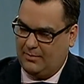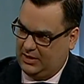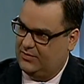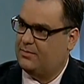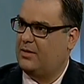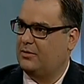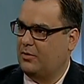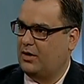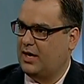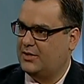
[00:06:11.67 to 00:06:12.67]
I believe in a
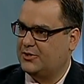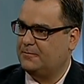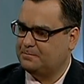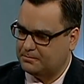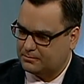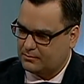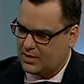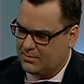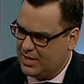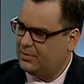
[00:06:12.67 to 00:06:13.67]
public broadcaster,
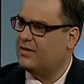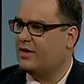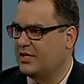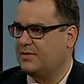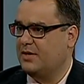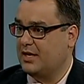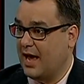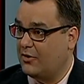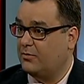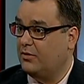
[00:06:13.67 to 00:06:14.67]
but I believe it has to be
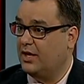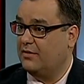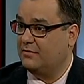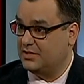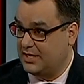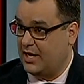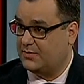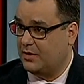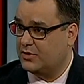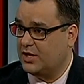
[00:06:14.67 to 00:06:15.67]
accountable and to
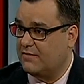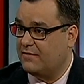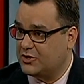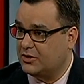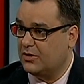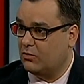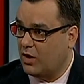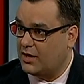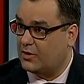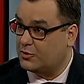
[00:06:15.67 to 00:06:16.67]
taxpayers and efficiently
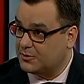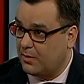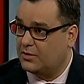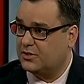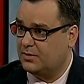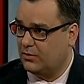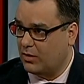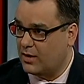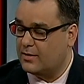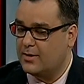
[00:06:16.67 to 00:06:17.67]
run and responsibly
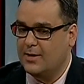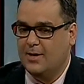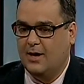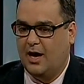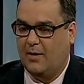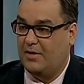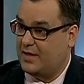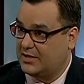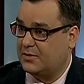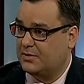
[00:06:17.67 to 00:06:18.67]
run.
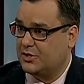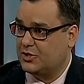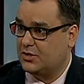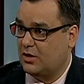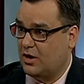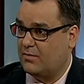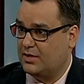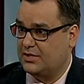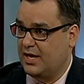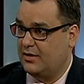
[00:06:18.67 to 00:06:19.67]
And that's the position that our
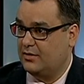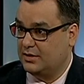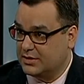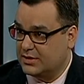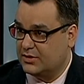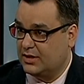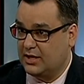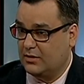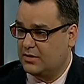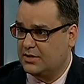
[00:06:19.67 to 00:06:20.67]
government has taken
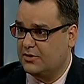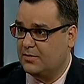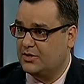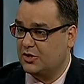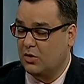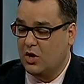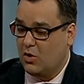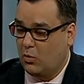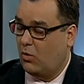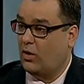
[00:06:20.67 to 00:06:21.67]
consistently and will continue to be so.
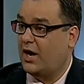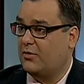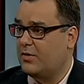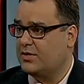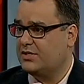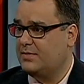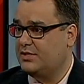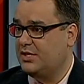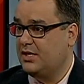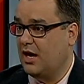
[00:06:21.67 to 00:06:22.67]
Where I agree with the
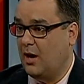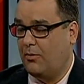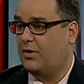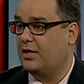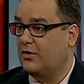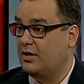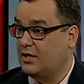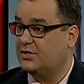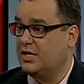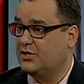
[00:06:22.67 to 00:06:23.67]
CBC, I'll point it out
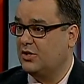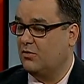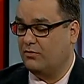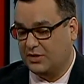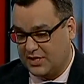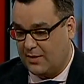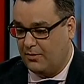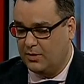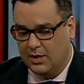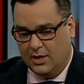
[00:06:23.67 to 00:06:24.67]
and I'll say so. For
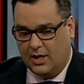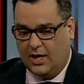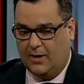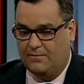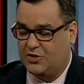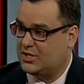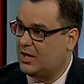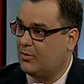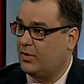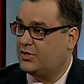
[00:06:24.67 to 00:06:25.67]
example,
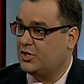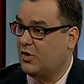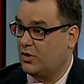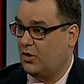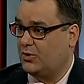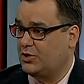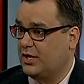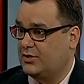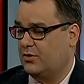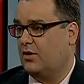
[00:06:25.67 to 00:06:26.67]
just a couple of weeks ago on Culture
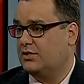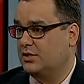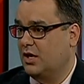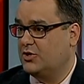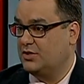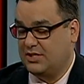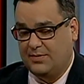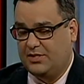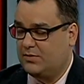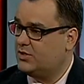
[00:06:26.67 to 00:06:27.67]
Days across the country,
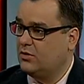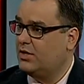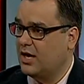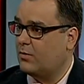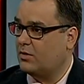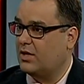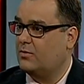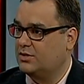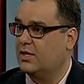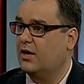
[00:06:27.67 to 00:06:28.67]
CBC was the only network
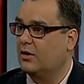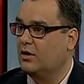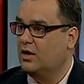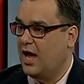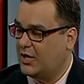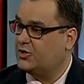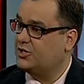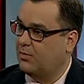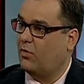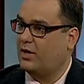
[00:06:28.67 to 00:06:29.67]
that was there,
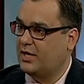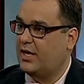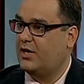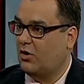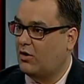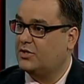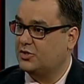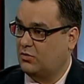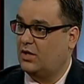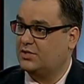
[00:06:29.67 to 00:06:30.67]
actually supporting Canadian
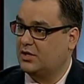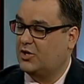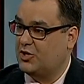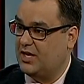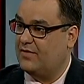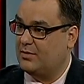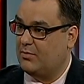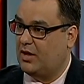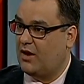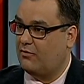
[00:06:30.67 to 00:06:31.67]
artists across the country, giving
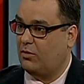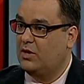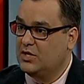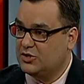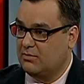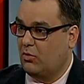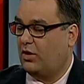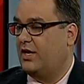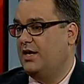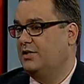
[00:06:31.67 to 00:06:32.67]
them a platform so that
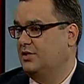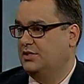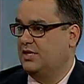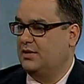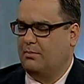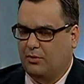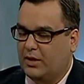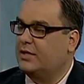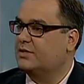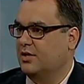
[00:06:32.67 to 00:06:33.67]
more Canadians could see the
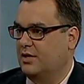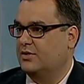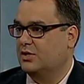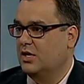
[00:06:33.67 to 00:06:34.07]
brilliance that